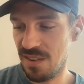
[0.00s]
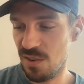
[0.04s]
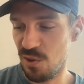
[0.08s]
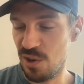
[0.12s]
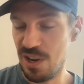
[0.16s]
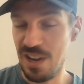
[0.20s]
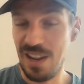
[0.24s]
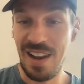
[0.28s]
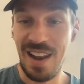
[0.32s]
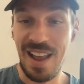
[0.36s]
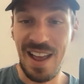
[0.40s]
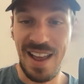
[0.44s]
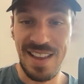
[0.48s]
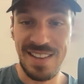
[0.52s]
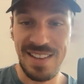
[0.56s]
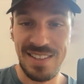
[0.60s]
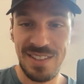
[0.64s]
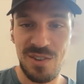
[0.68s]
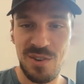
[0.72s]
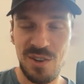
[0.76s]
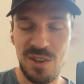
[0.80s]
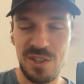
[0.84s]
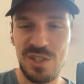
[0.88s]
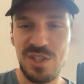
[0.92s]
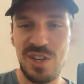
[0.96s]
realize
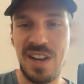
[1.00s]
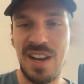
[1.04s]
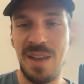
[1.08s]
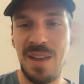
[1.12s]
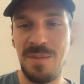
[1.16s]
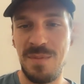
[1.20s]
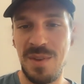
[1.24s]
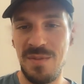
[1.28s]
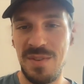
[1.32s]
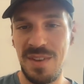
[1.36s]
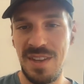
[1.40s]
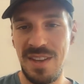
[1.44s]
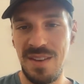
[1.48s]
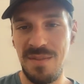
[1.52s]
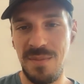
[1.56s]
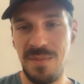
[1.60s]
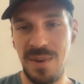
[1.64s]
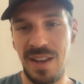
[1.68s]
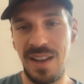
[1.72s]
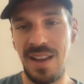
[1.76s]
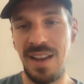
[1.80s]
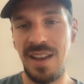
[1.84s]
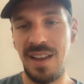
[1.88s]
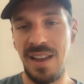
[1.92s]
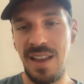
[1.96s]
cross-chain MEV,
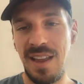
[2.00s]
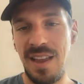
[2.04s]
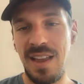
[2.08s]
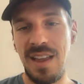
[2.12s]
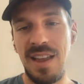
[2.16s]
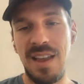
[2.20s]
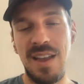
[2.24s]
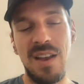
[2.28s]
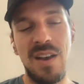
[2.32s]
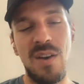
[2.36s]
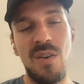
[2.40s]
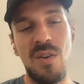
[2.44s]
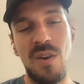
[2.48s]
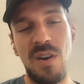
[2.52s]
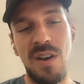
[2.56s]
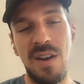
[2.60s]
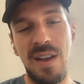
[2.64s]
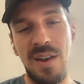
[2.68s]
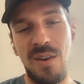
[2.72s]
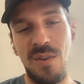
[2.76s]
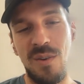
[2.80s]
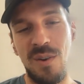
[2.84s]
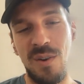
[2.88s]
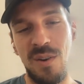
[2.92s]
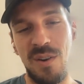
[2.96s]
but
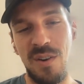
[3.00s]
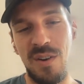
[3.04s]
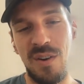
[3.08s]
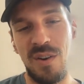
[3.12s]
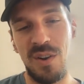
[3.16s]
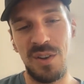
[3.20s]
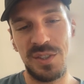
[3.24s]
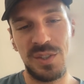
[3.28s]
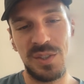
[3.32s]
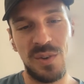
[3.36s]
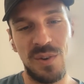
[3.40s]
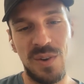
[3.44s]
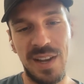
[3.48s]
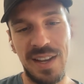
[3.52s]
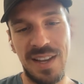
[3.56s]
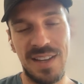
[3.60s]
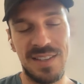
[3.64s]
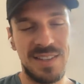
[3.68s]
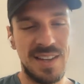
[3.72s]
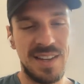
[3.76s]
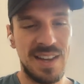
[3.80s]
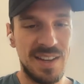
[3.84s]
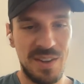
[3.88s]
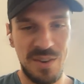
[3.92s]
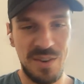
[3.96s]
or also I
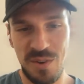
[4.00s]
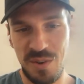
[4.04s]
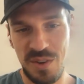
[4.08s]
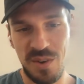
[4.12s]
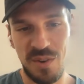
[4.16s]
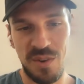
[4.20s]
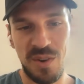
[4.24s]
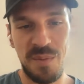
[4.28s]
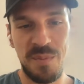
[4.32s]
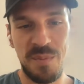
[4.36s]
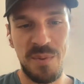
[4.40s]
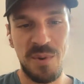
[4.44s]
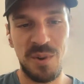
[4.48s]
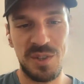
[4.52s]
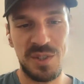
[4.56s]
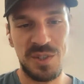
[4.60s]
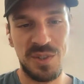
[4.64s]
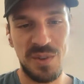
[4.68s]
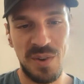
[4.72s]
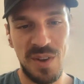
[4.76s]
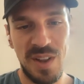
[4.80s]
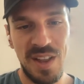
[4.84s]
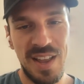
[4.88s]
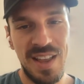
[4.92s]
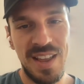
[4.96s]
guess your approach.
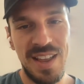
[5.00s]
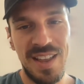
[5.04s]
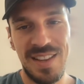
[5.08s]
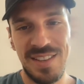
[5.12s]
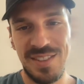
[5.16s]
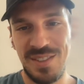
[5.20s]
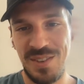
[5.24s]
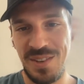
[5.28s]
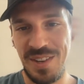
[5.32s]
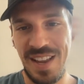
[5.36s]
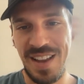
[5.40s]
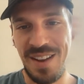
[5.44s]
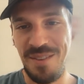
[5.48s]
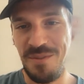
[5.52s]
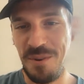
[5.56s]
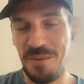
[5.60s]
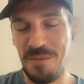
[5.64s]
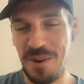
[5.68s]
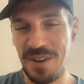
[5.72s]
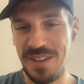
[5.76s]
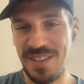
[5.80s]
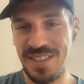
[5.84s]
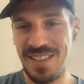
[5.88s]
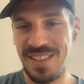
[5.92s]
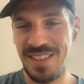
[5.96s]
So yeah,
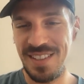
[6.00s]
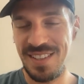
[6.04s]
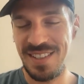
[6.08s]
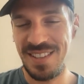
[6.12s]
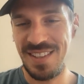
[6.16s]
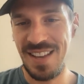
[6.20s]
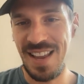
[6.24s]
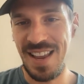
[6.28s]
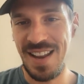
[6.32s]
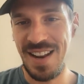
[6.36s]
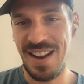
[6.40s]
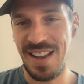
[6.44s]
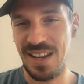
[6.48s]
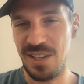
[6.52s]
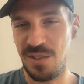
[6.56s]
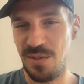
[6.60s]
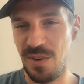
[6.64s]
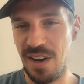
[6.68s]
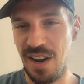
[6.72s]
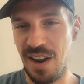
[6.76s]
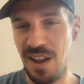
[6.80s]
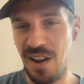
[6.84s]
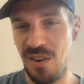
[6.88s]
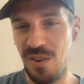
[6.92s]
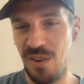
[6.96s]
what is the state I guess
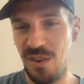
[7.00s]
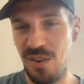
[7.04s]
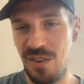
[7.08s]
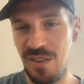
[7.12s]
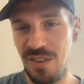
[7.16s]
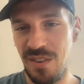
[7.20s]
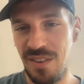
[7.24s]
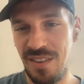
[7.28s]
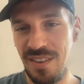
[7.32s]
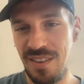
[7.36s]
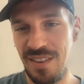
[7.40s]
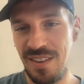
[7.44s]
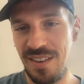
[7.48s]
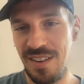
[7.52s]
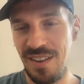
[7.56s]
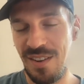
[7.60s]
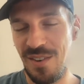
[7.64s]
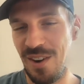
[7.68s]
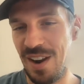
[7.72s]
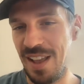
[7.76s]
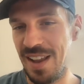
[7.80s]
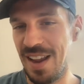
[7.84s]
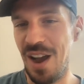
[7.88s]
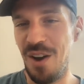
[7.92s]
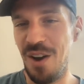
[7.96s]
right now,
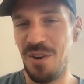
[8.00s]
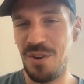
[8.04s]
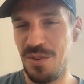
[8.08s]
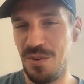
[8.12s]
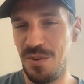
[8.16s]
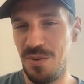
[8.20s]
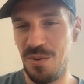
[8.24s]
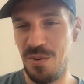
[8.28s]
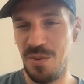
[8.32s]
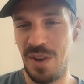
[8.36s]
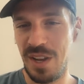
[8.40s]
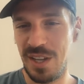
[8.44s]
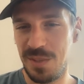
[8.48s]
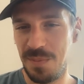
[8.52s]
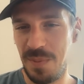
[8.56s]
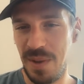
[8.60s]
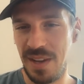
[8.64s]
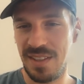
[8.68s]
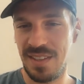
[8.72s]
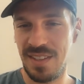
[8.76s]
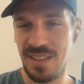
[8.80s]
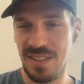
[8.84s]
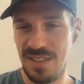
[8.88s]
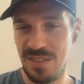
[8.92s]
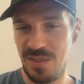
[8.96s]
or like how do you
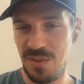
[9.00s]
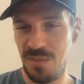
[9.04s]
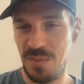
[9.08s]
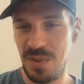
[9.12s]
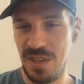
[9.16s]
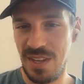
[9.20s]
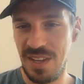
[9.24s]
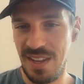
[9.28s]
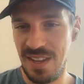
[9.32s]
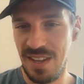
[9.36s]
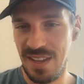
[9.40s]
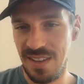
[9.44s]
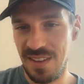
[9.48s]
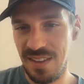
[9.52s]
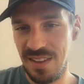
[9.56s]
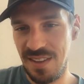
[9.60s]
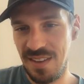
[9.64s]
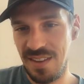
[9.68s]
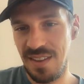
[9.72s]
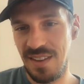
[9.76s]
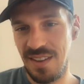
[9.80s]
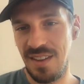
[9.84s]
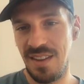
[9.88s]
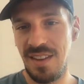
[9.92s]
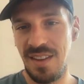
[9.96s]
expect it to be
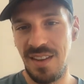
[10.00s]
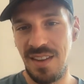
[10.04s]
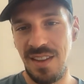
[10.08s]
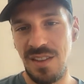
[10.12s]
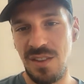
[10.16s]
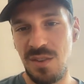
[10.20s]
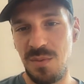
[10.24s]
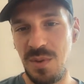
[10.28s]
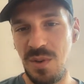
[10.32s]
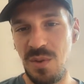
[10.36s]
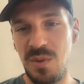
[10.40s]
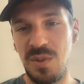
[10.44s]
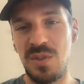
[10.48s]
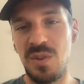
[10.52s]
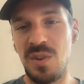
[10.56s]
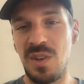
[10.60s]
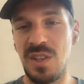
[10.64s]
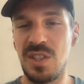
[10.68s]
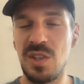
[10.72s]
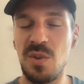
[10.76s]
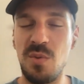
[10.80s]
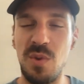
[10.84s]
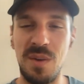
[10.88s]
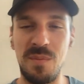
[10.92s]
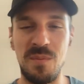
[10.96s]
used? Or
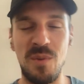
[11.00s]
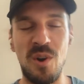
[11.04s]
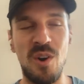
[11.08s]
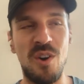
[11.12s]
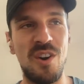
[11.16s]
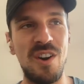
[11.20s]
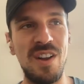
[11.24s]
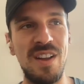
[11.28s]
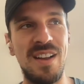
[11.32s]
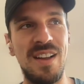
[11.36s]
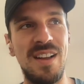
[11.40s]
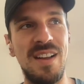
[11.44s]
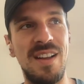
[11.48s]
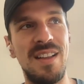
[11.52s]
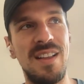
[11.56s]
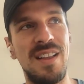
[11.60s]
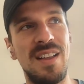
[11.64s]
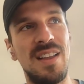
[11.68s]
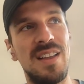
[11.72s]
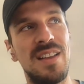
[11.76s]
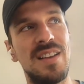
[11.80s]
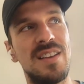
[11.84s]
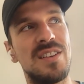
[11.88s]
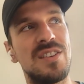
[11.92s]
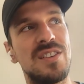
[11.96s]
is Squid more
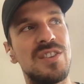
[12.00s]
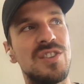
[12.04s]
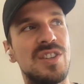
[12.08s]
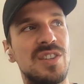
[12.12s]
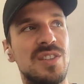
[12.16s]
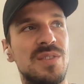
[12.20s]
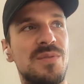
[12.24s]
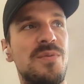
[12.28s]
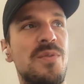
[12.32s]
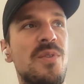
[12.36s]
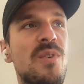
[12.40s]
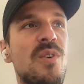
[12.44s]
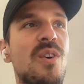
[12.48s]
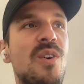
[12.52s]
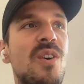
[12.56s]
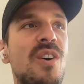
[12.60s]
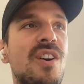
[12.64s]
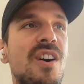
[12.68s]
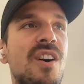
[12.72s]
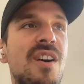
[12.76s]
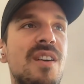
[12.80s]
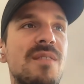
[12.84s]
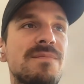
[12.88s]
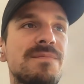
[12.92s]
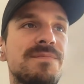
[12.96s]
just
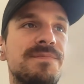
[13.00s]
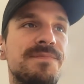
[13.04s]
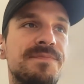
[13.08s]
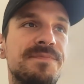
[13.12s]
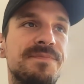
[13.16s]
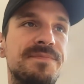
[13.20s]
for,